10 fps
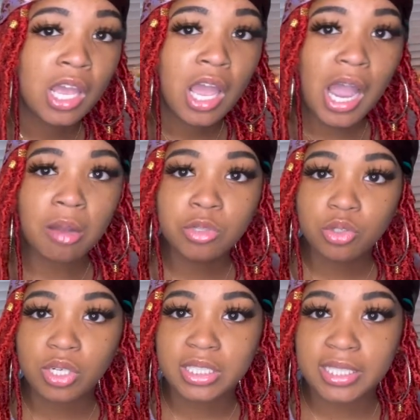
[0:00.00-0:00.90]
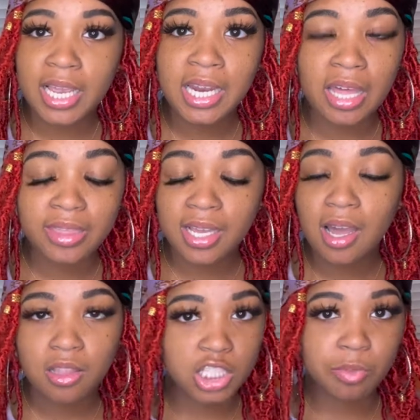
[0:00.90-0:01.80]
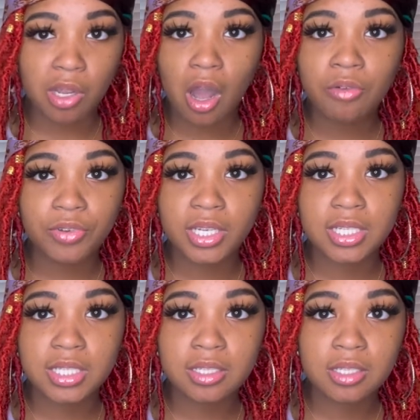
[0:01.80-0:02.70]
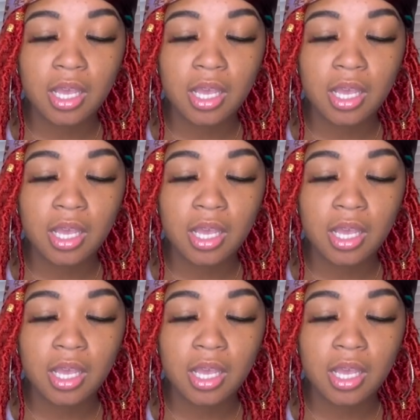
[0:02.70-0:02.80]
I'm just going to say it. I think I lost my confidence.